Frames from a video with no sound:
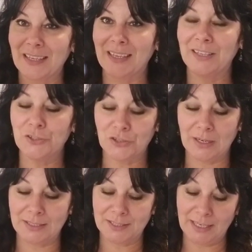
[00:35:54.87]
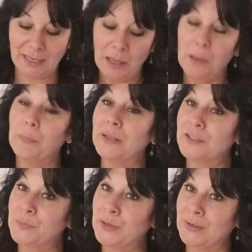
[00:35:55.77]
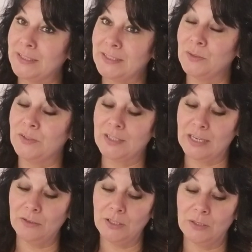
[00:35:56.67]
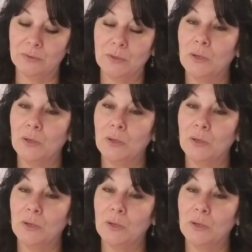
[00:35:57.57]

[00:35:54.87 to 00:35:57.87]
Interesting. But Spirit did tell you